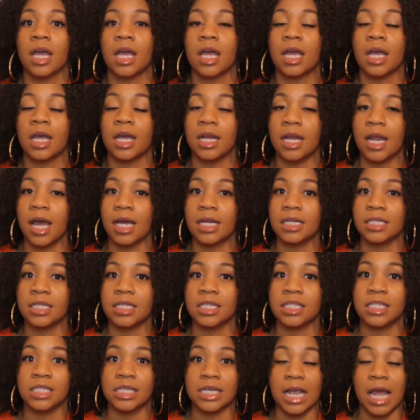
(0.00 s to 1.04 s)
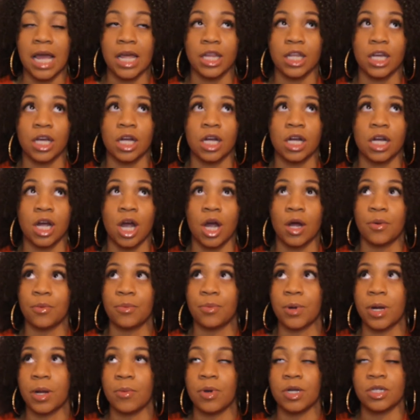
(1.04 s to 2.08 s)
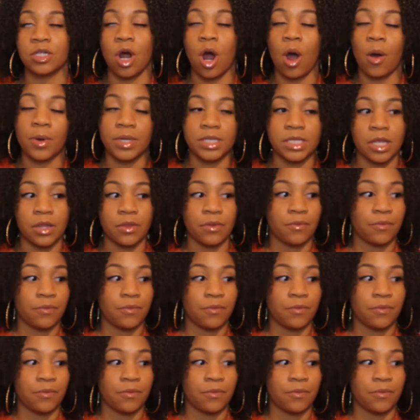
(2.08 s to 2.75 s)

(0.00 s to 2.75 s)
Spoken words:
connected together pretty much always in the